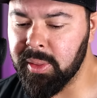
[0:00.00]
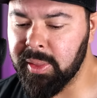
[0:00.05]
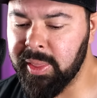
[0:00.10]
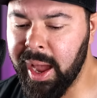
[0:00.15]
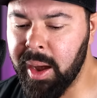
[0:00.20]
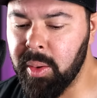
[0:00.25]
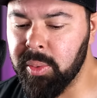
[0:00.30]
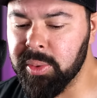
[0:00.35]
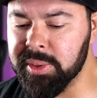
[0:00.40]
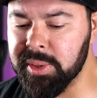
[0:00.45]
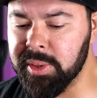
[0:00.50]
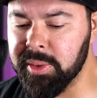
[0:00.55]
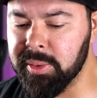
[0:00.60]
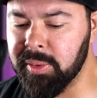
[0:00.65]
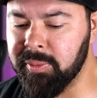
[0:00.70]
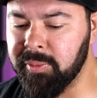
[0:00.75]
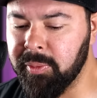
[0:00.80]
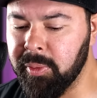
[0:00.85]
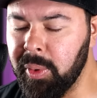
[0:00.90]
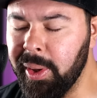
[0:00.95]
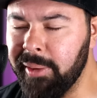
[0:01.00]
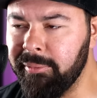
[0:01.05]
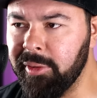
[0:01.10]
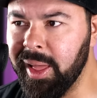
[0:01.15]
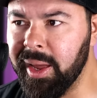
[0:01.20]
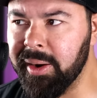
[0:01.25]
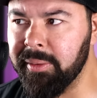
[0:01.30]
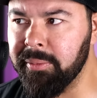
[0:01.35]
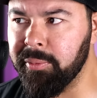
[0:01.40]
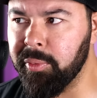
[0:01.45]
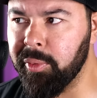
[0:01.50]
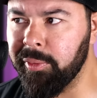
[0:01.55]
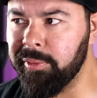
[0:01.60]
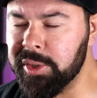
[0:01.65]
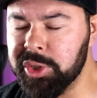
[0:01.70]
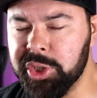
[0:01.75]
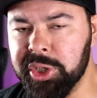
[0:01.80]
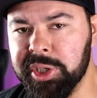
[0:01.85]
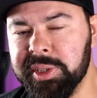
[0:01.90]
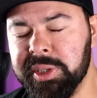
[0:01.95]
that was, you have a lot of
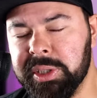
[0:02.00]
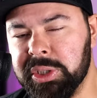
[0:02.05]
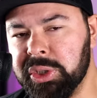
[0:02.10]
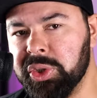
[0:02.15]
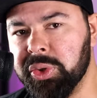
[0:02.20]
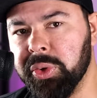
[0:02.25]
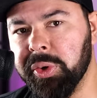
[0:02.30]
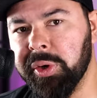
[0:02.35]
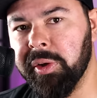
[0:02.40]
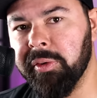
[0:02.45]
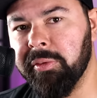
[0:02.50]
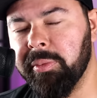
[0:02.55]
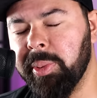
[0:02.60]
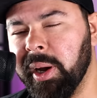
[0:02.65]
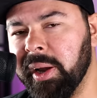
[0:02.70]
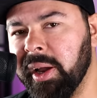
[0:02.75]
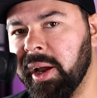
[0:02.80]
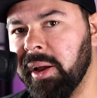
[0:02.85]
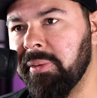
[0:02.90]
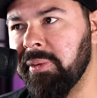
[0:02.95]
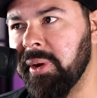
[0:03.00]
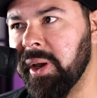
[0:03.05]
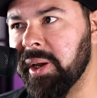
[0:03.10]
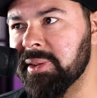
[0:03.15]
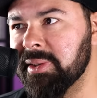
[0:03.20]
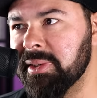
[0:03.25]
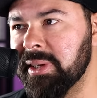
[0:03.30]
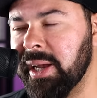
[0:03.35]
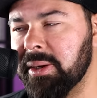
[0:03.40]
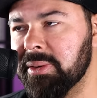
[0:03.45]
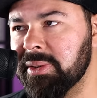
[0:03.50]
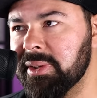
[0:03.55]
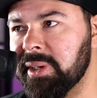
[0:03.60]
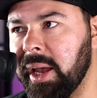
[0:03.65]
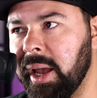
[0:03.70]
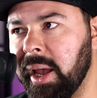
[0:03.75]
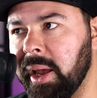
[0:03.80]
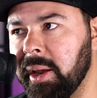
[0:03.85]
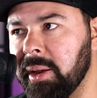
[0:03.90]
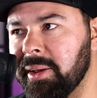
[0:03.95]
revisionist history of Buckeye fans now
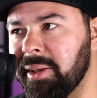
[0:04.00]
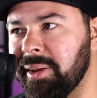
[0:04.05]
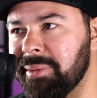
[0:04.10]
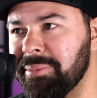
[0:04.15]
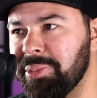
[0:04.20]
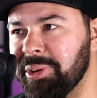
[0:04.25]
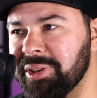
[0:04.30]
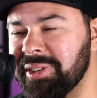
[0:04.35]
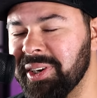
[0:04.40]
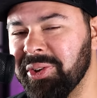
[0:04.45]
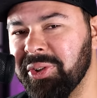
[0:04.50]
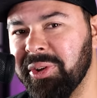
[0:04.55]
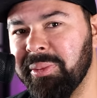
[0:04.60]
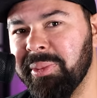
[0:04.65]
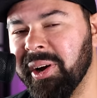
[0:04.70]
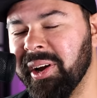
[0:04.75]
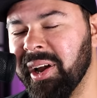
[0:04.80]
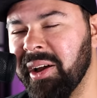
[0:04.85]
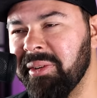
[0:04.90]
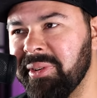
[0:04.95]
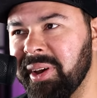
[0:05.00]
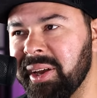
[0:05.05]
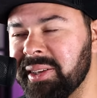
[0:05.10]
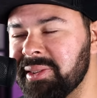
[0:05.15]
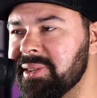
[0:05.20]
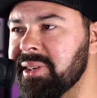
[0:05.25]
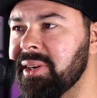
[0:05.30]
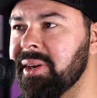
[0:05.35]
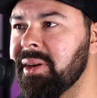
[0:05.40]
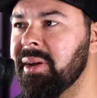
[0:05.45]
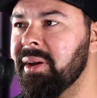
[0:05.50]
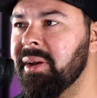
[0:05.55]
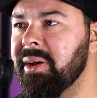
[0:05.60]
saying, particularly Buckeye fans.